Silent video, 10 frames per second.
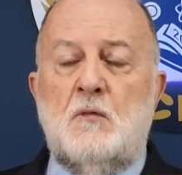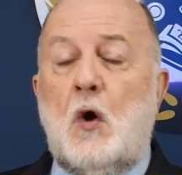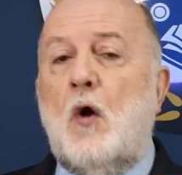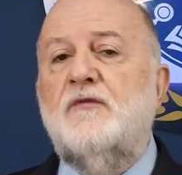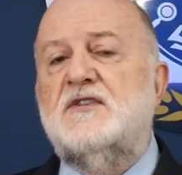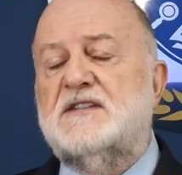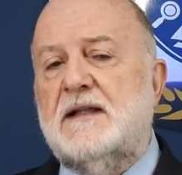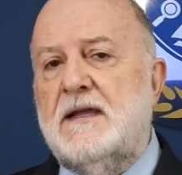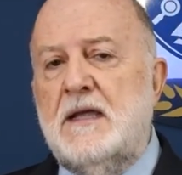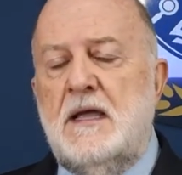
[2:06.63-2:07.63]
Well,
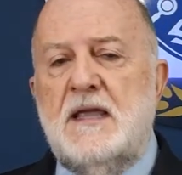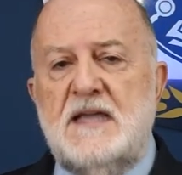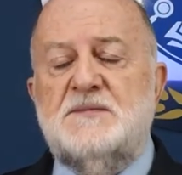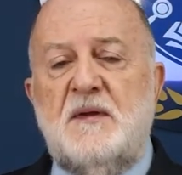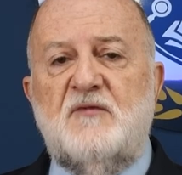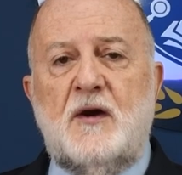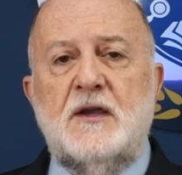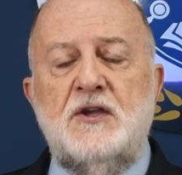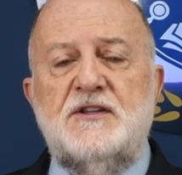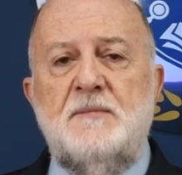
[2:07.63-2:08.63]
obviously, it has been
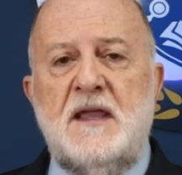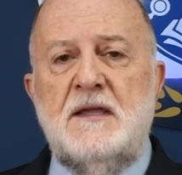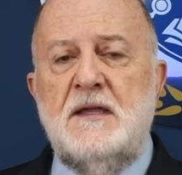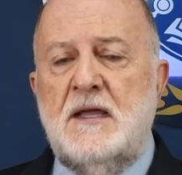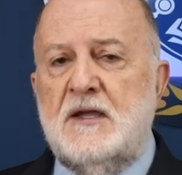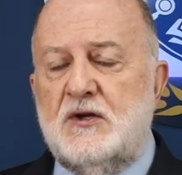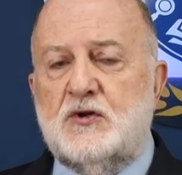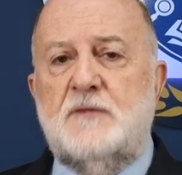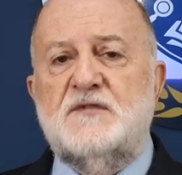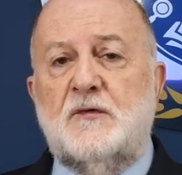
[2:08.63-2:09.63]
very good to me in
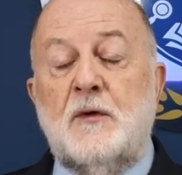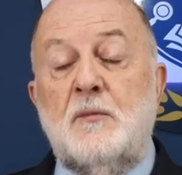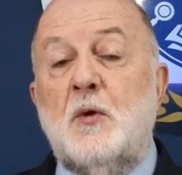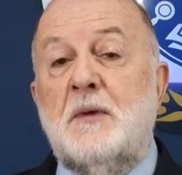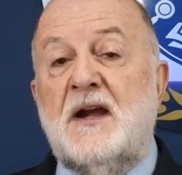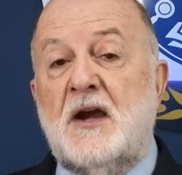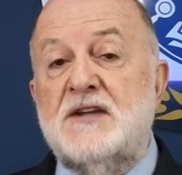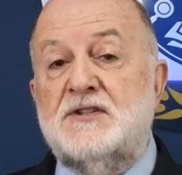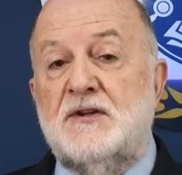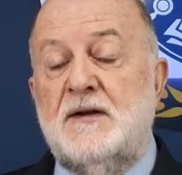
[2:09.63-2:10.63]
terms of
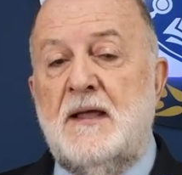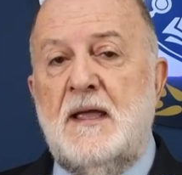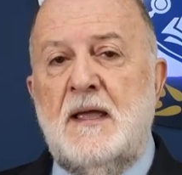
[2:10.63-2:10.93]
remuneration